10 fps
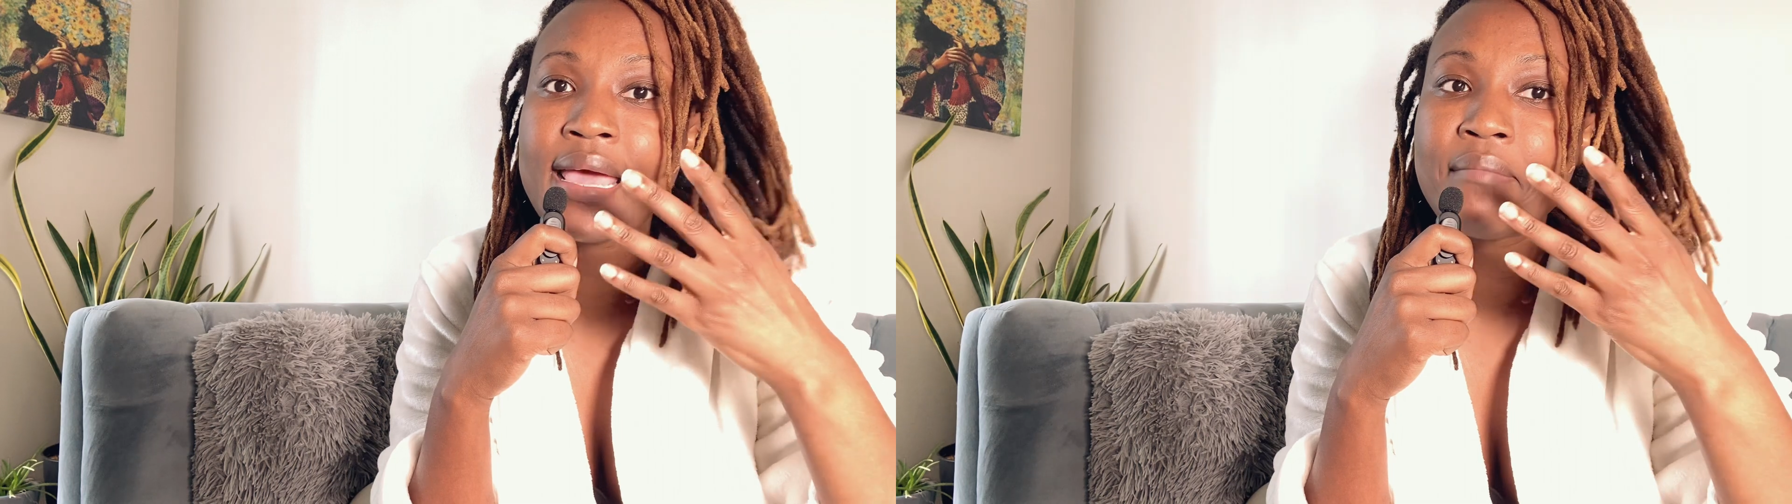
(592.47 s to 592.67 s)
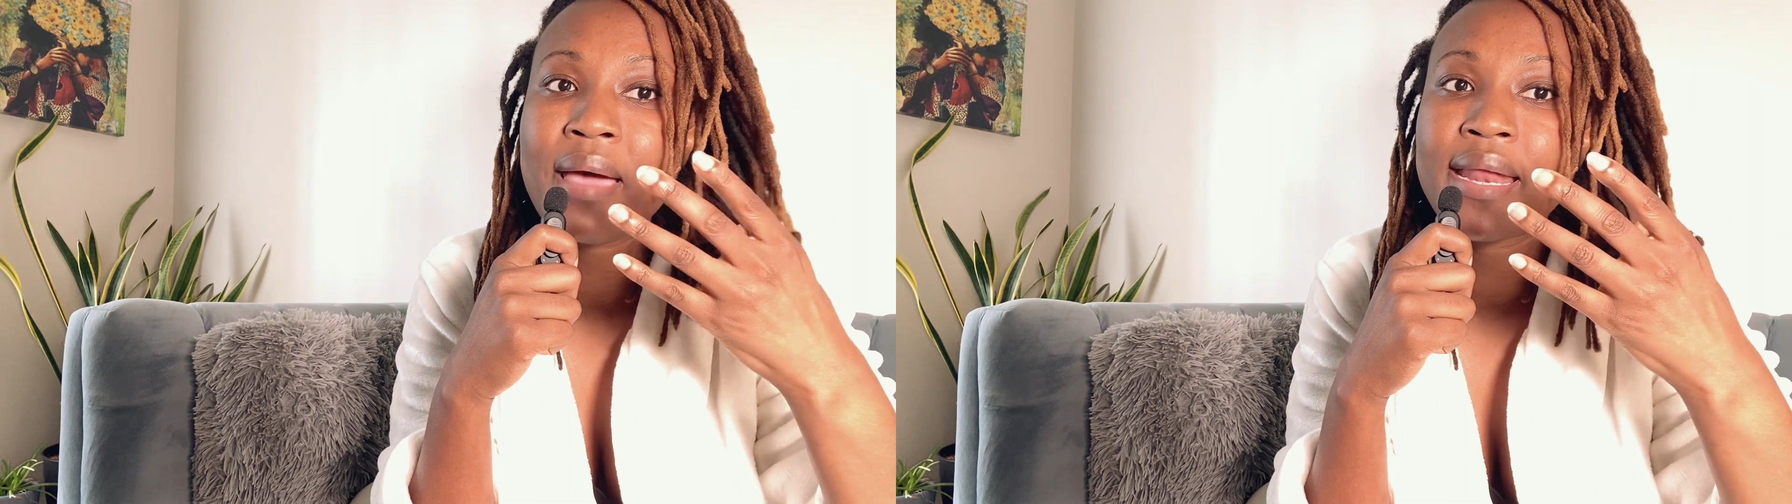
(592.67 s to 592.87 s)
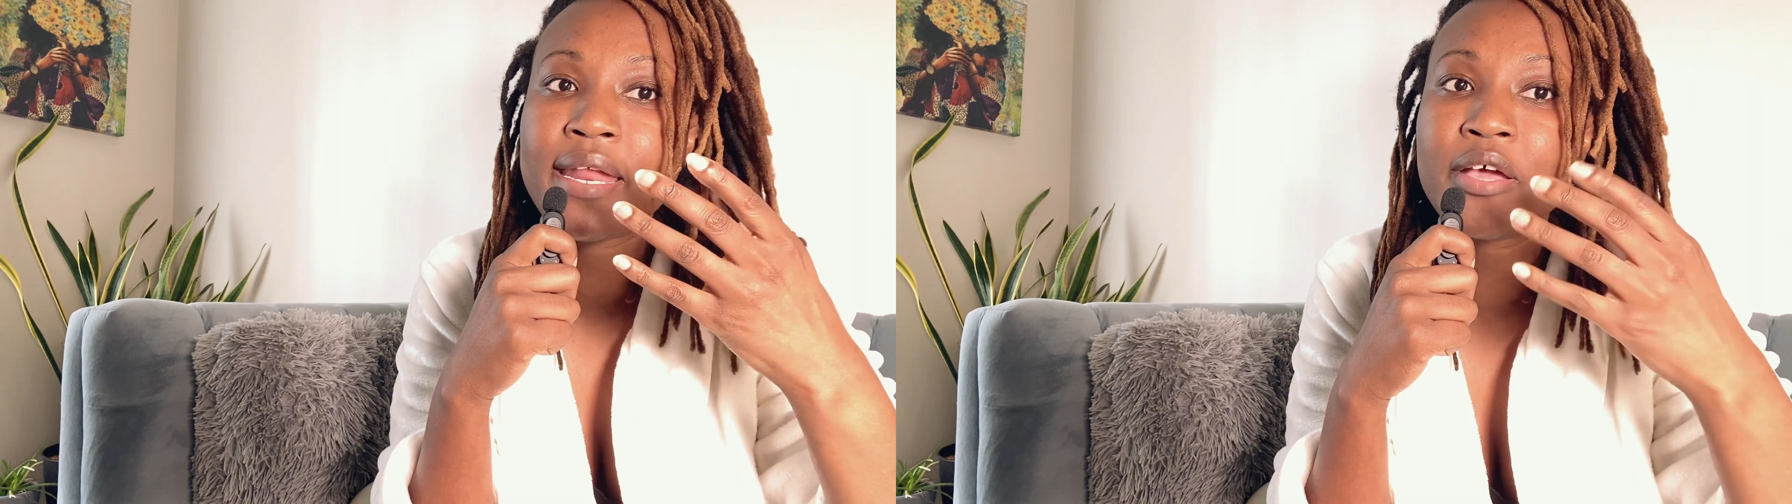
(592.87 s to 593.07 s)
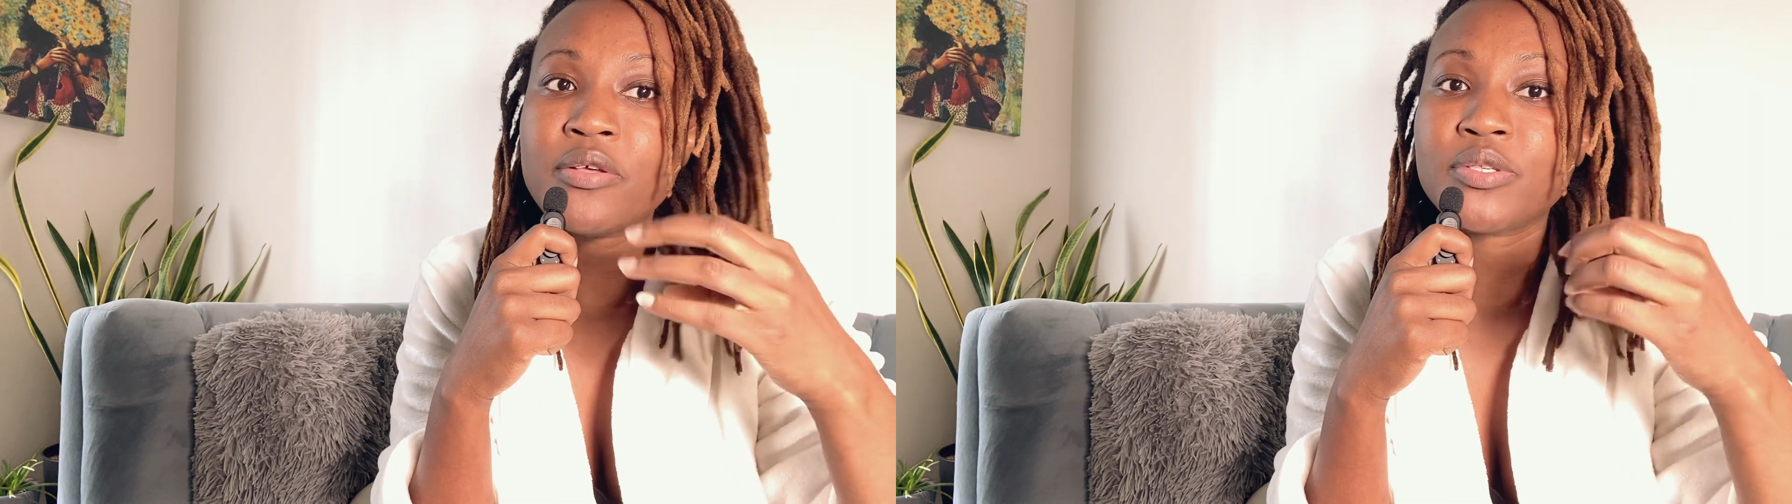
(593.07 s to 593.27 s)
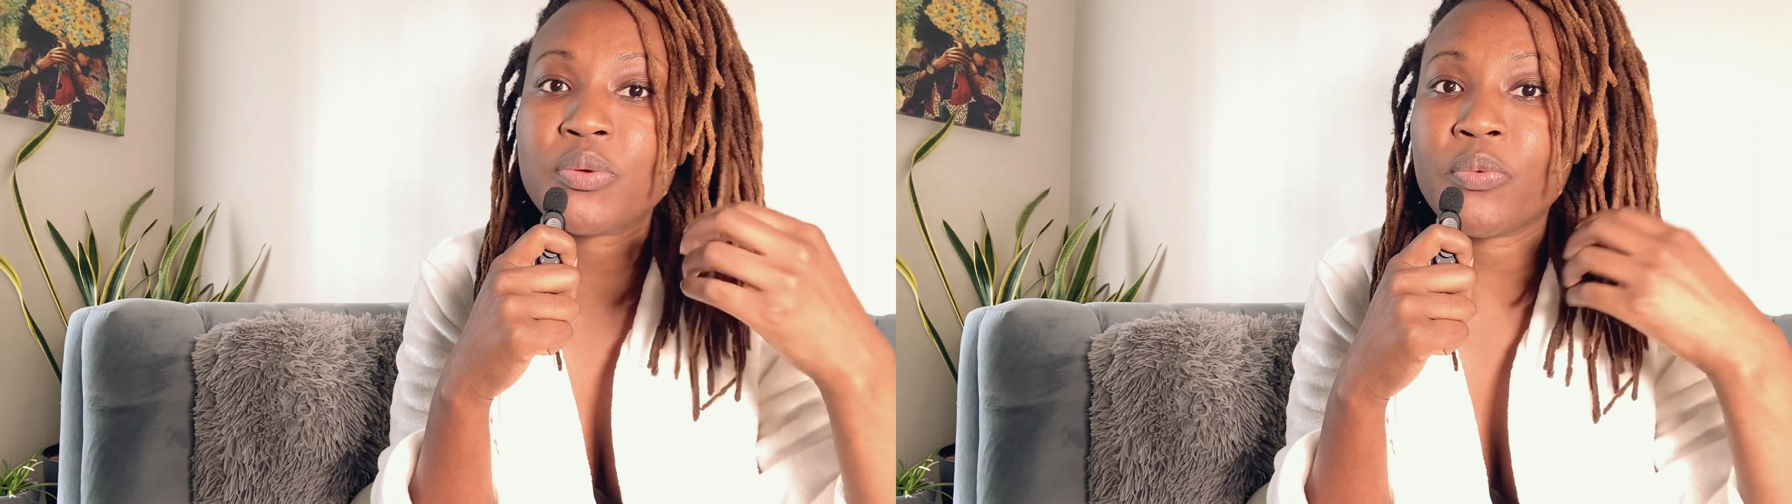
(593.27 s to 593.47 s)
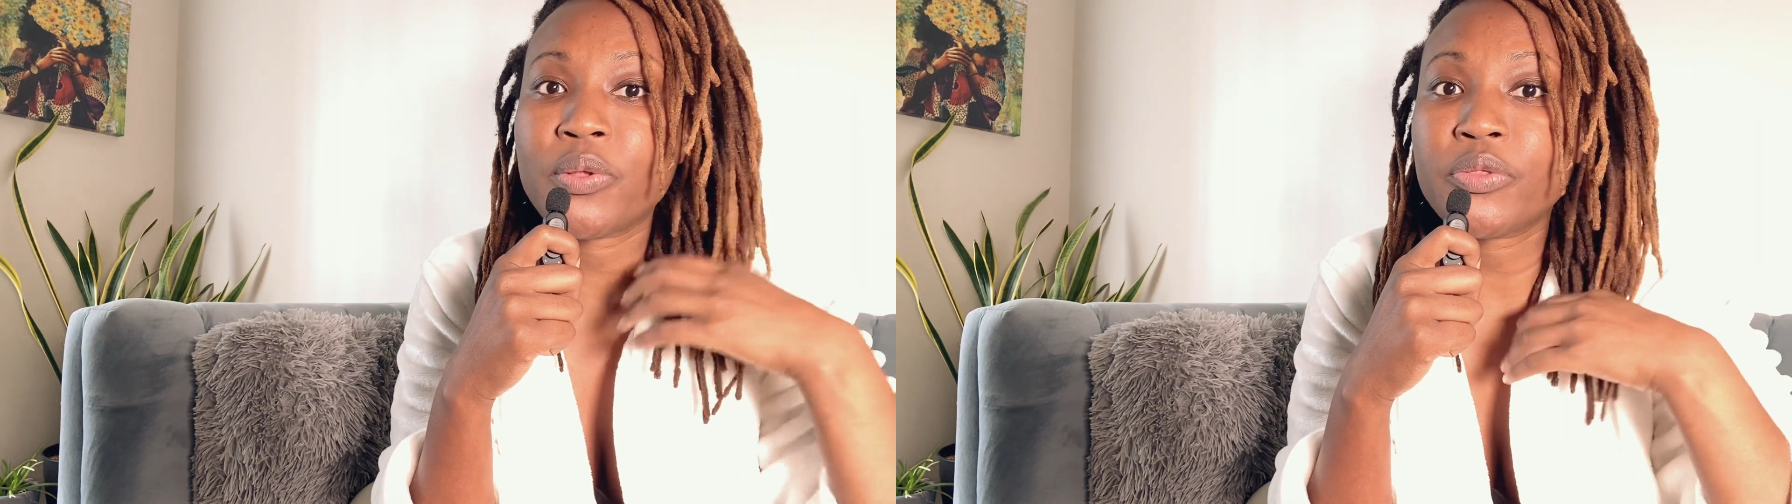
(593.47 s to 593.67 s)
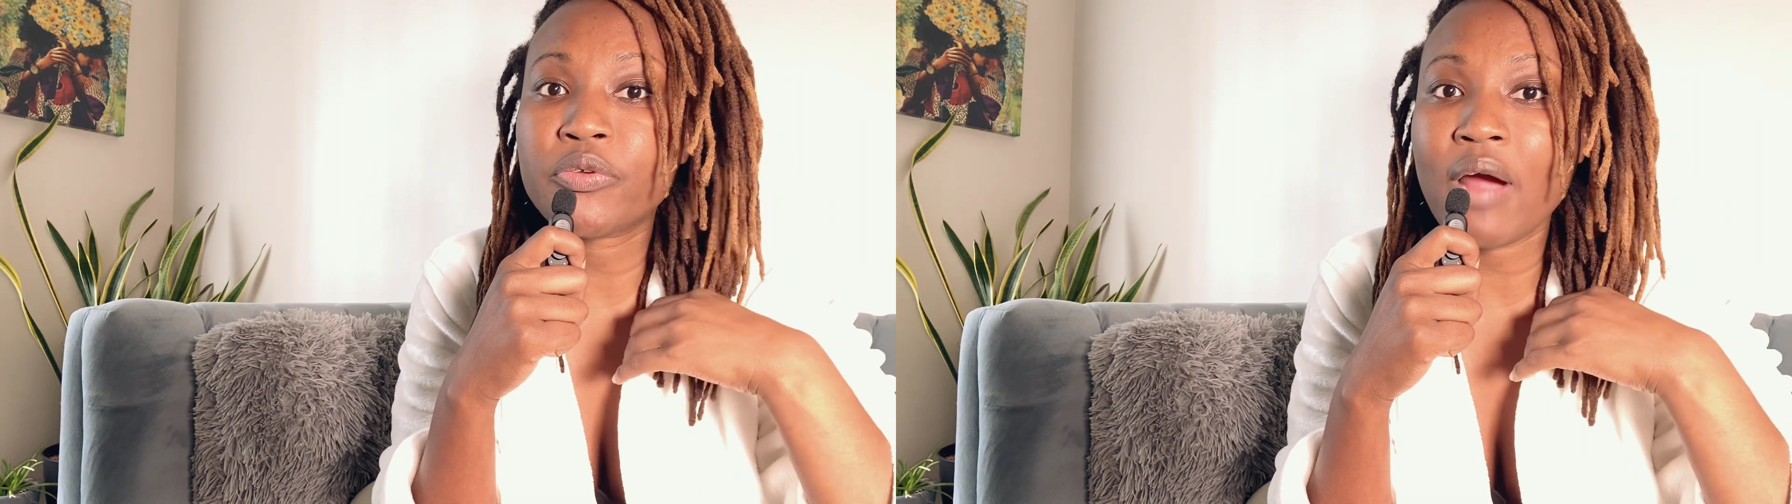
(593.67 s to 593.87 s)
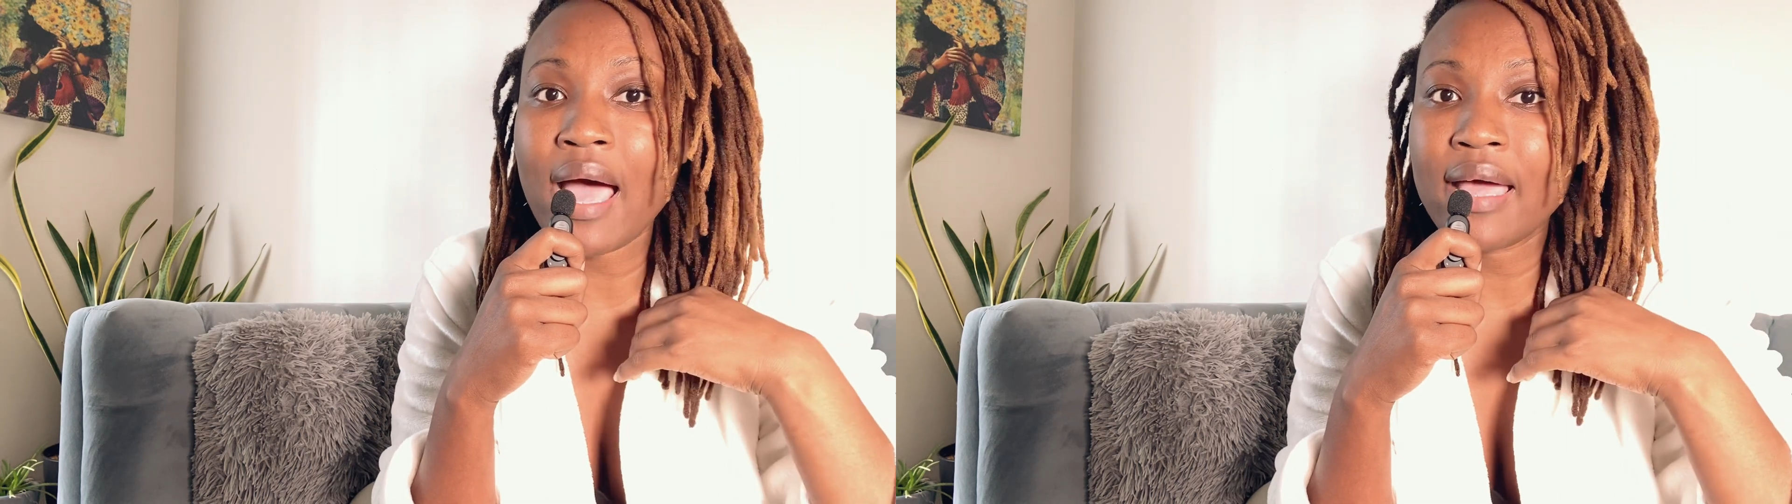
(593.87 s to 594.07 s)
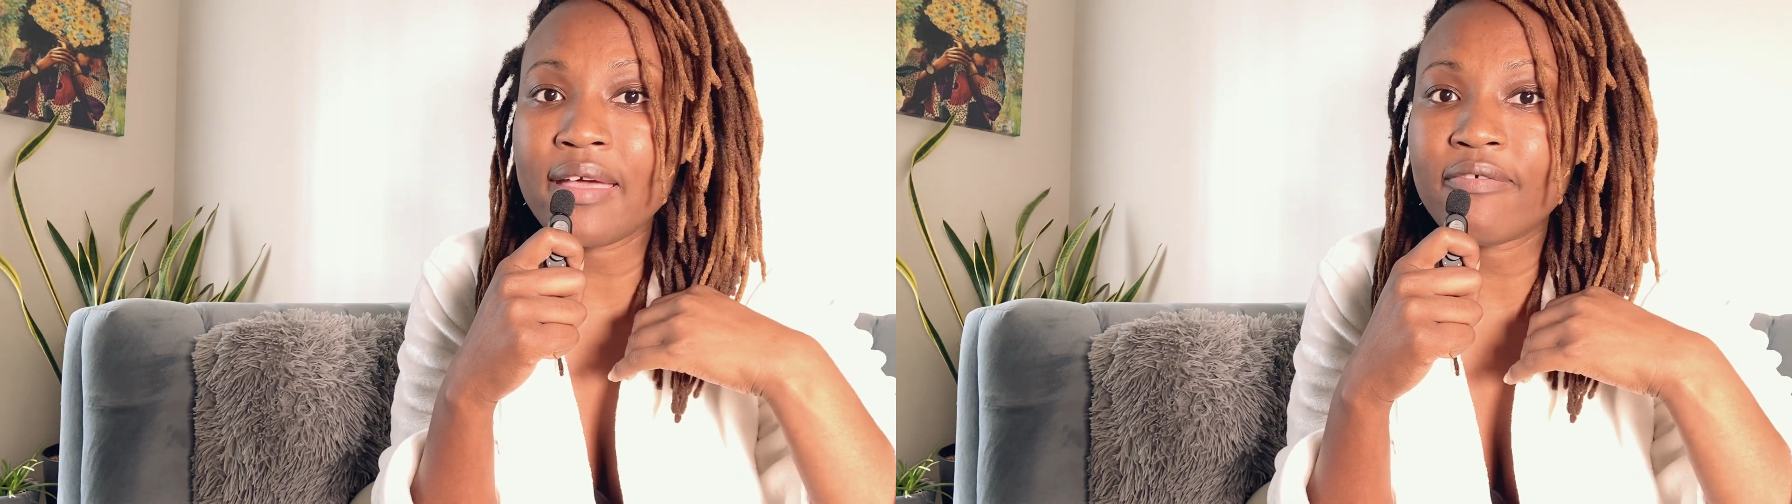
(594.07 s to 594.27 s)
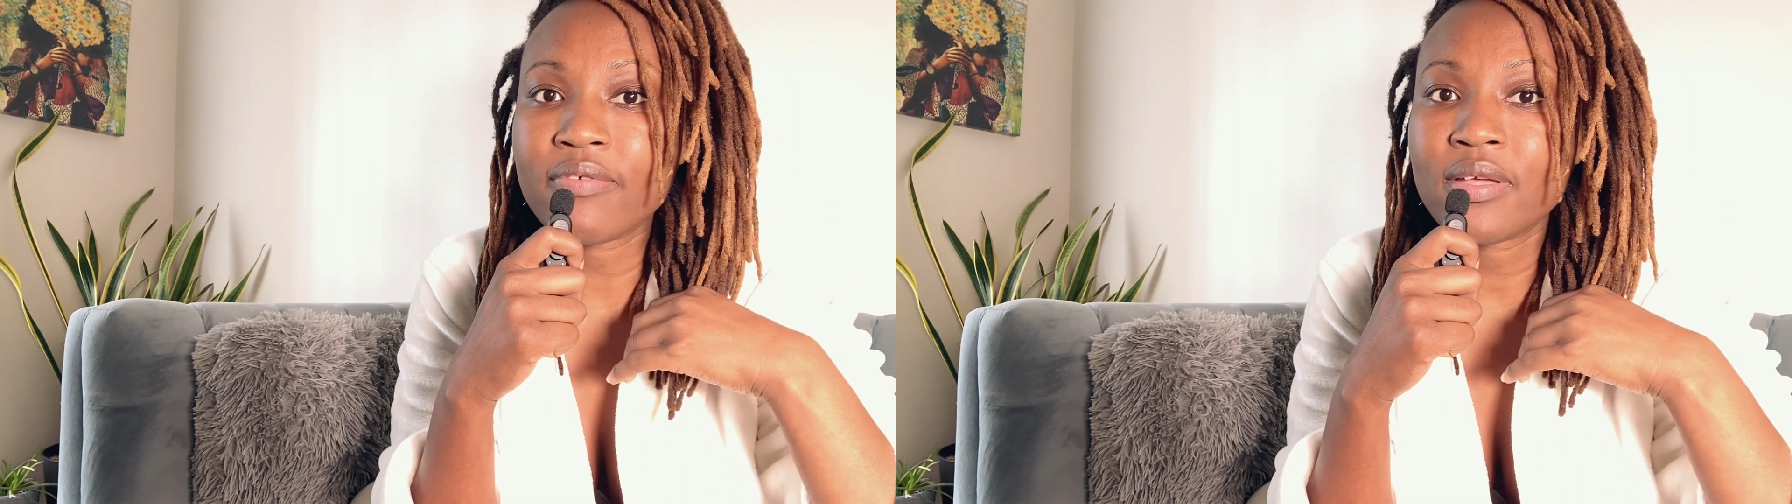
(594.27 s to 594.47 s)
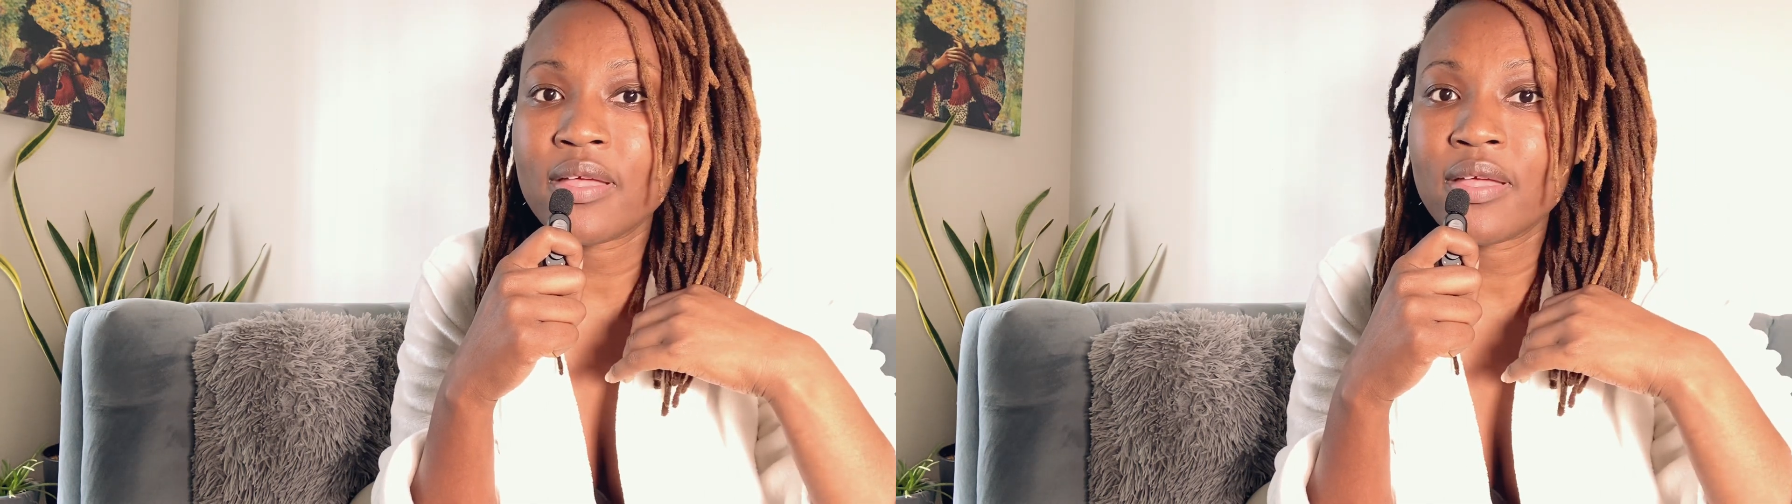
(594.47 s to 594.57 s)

and my nails will thrive.